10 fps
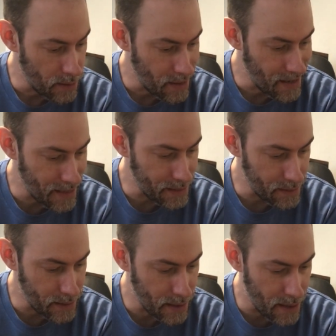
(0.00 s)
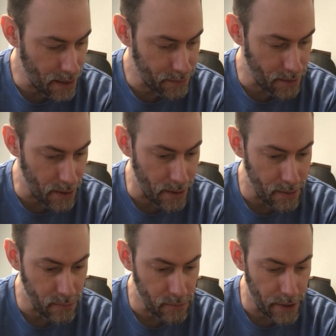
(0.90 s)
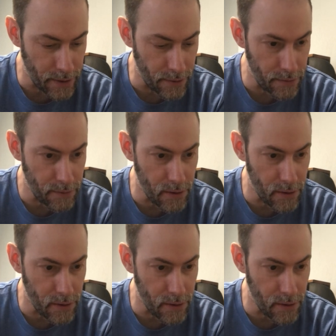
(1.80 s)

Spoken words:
Hot Casa Records,